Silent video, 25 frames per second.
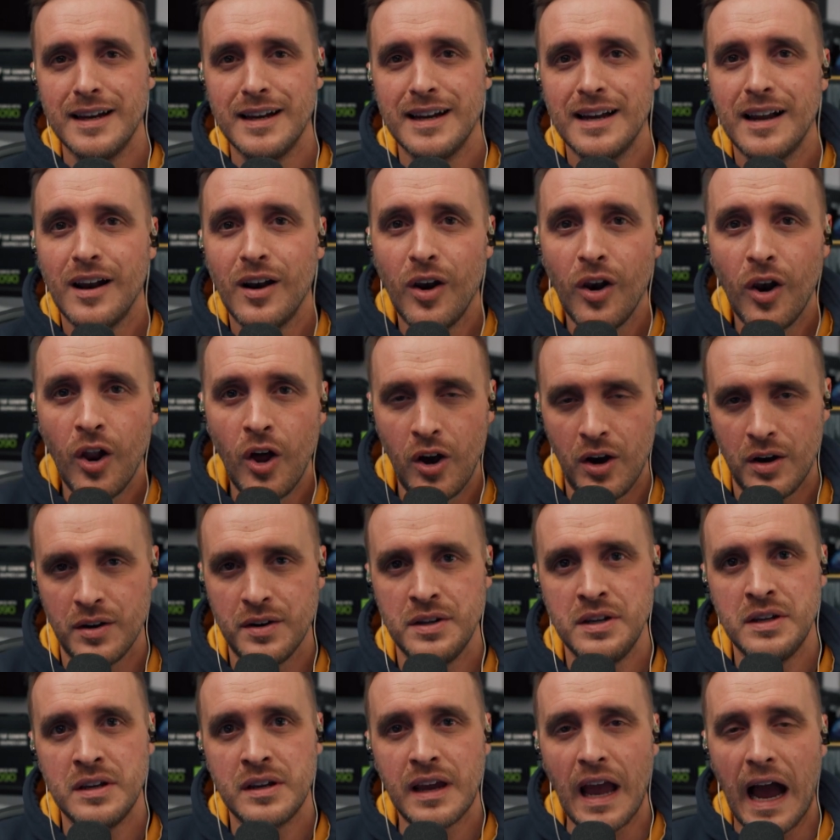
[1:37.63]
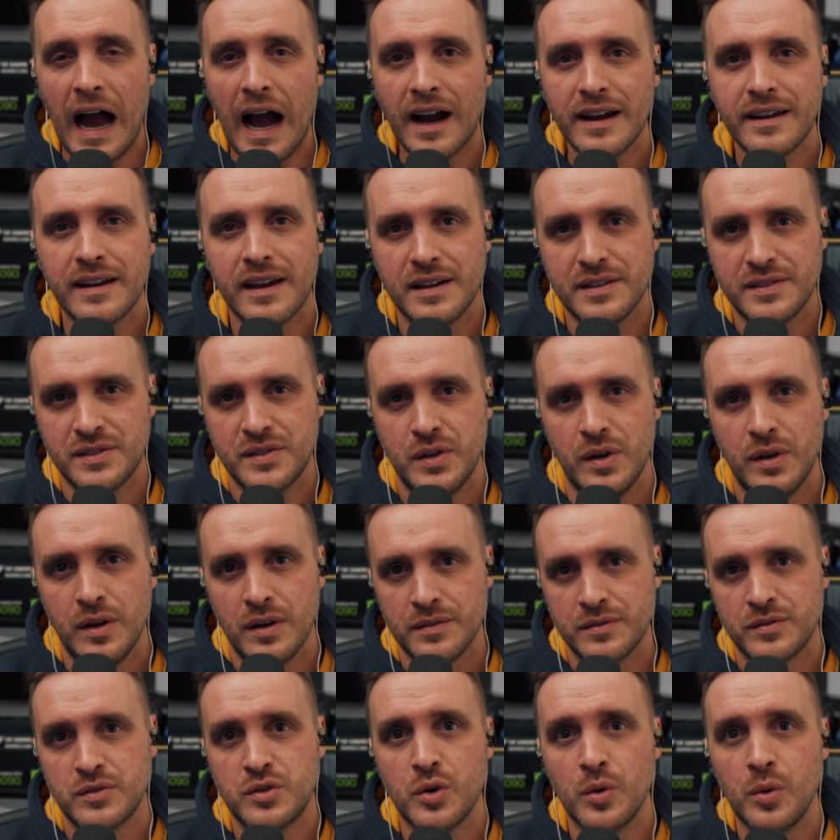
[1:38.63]
learning I gathered
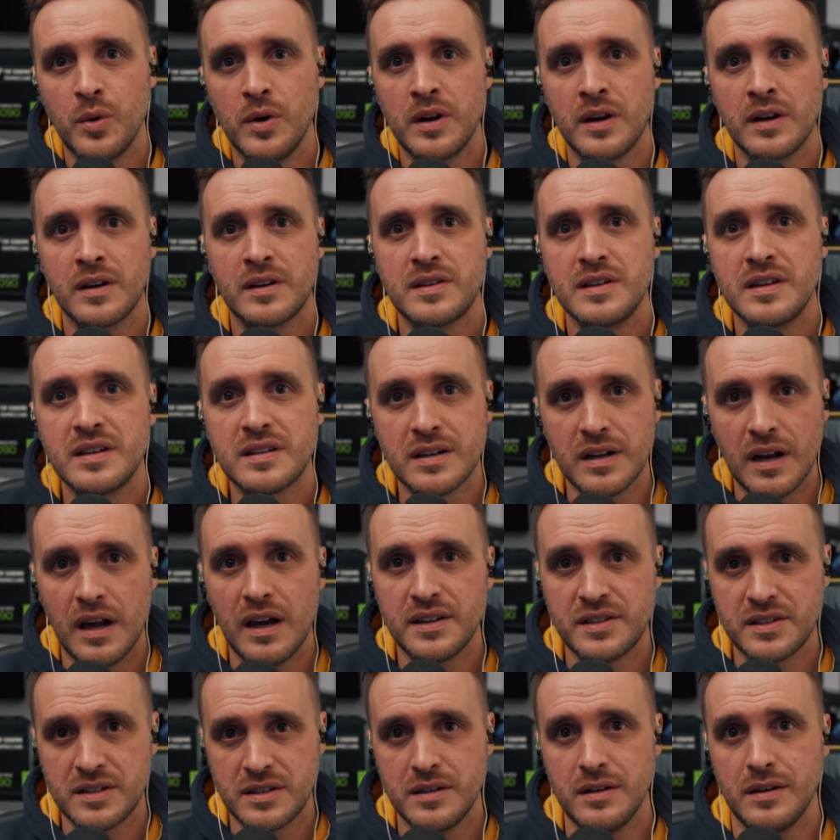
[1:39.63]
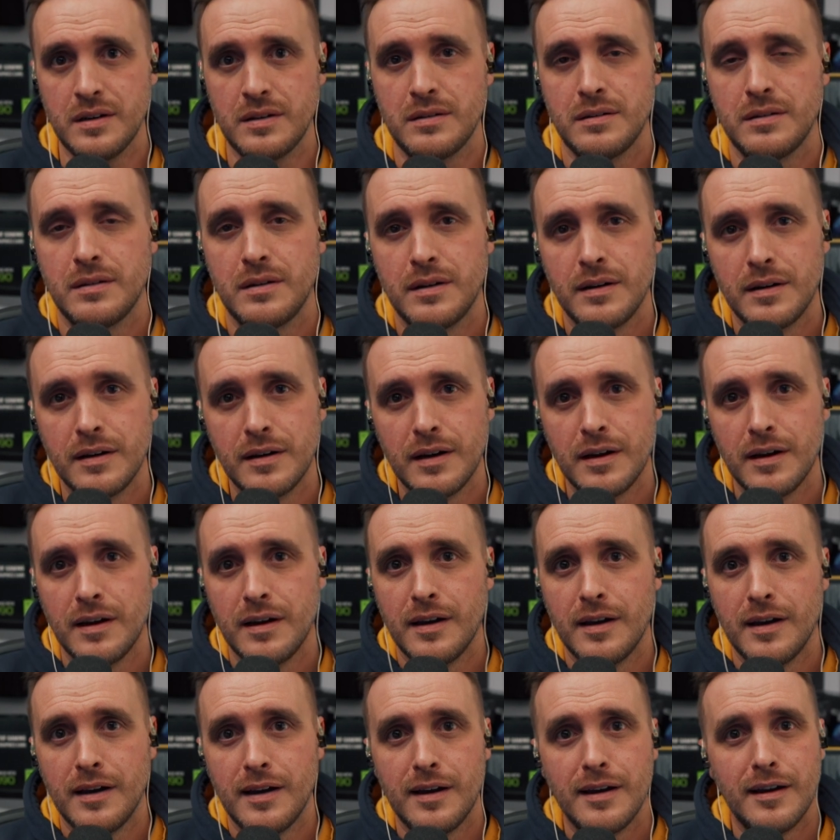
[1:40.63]
during this last year.
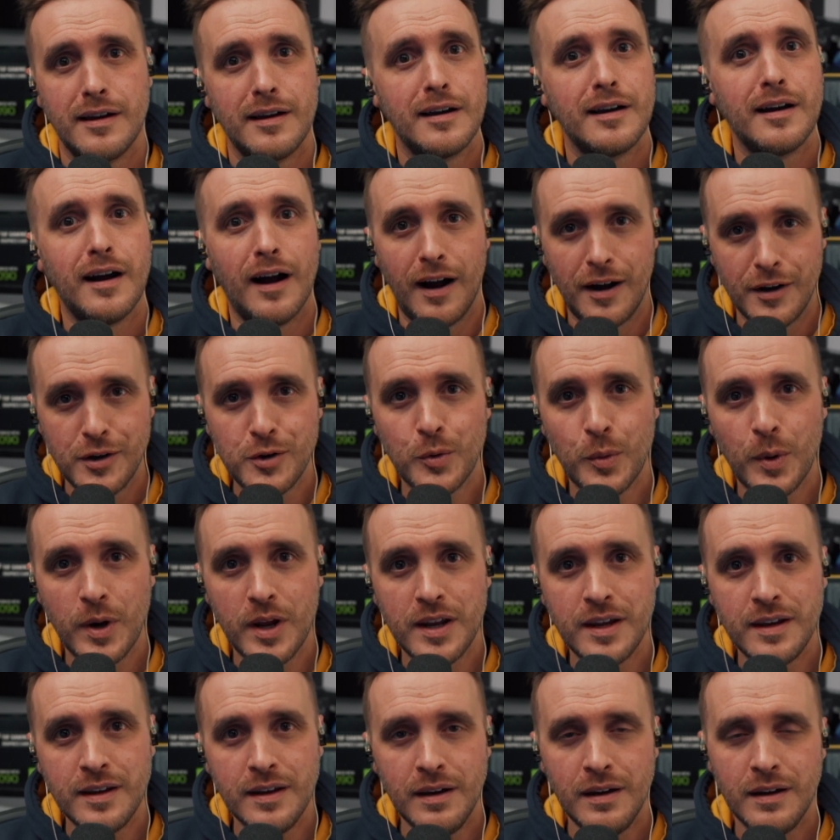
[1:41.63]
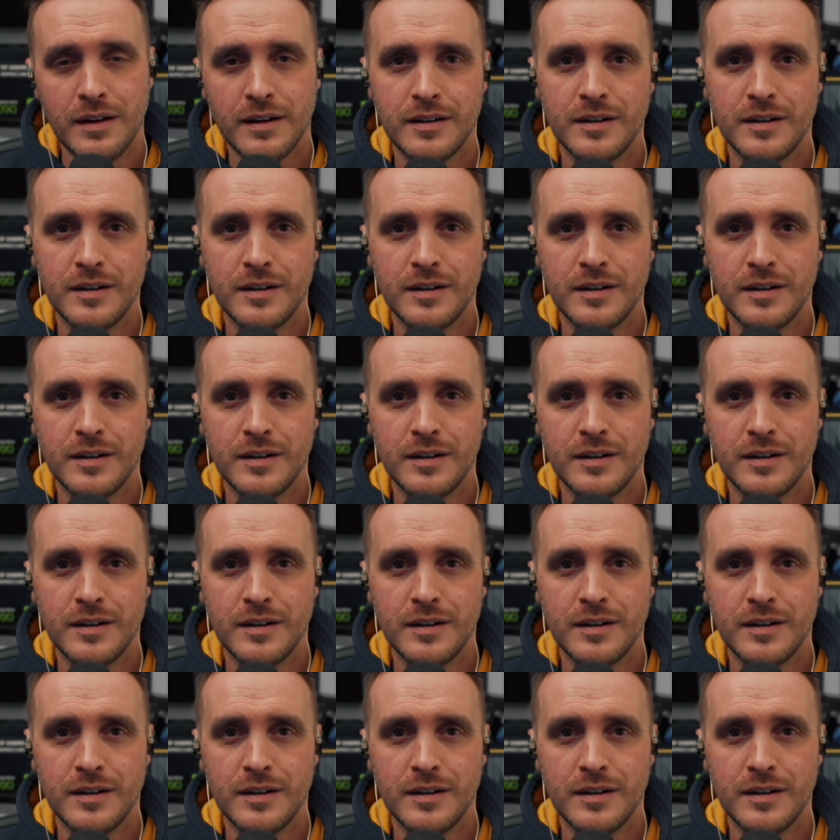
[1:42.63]
Are you ready?